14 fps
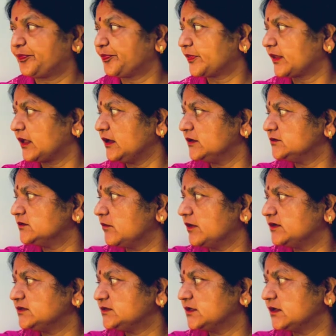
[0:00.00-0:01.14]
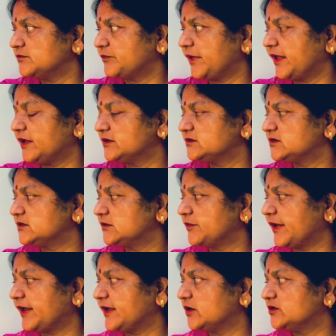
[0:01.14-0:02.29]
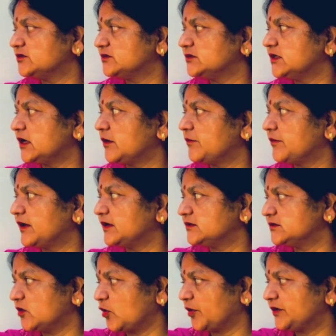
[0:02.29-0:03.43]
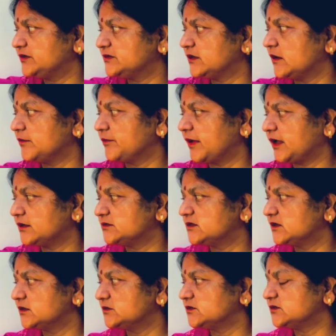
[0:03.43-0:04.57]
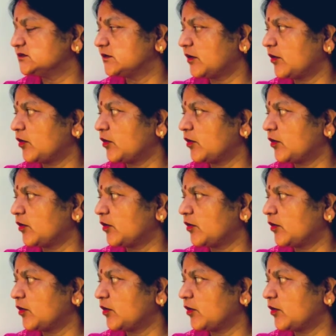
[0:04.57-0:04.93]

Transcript: The baker made his musical entry on the scene with the jung